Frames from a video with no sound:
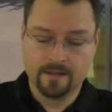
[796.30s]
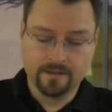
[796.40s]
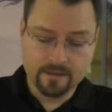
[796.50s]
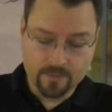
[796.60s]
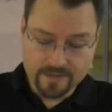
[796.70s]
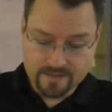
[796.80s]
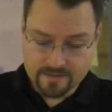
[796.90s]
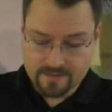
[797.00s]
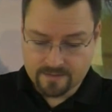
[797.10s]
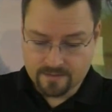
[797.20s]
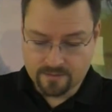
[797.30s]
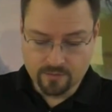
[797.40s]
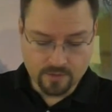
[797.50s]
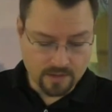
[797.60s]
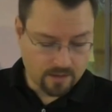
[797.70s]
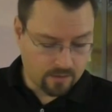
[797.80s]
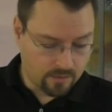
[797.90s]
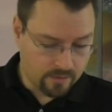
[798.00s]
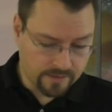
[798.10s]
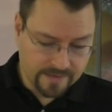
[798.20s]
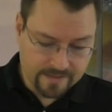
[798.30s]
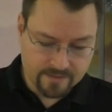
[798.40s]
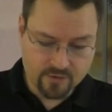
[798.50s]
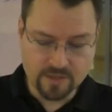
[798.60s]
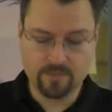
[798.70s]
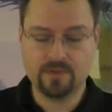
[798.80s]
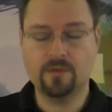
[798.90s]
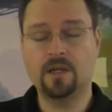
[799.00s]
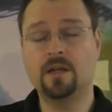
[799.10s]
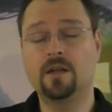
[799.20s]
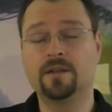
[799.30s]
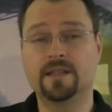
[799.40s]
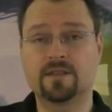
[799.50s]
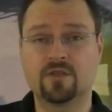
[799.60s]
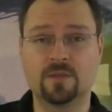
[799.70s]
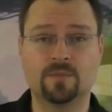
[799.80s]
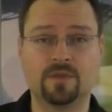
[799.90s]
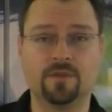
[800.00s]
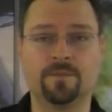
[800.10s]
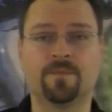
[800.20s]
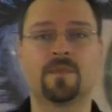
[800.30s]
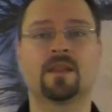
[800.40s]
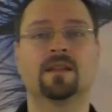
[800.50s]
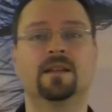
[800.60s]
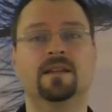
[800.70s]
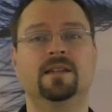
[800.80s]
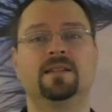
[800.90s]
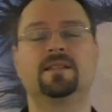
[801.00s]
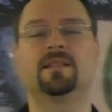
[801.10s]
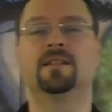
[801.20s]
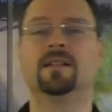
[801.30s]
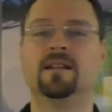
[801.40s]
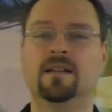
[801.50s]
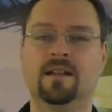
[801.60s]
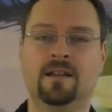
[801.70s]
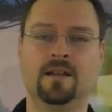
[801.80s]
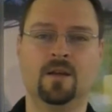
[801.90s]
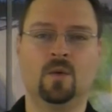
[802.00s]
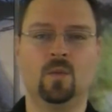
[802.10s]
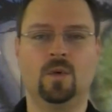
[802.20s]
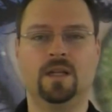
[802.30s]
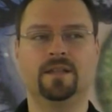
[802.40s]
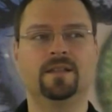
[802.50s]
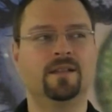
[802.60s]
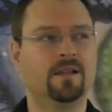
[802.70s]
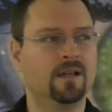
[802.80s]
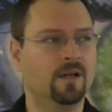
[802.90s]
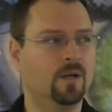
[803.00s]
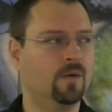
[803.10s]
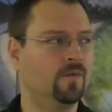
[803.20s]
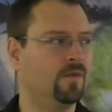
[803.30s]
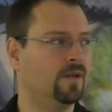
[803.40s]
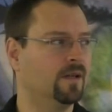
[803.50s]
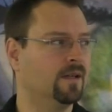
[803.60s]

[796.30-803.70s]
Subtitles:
that brings us to our next chapter. Our next chapter is one of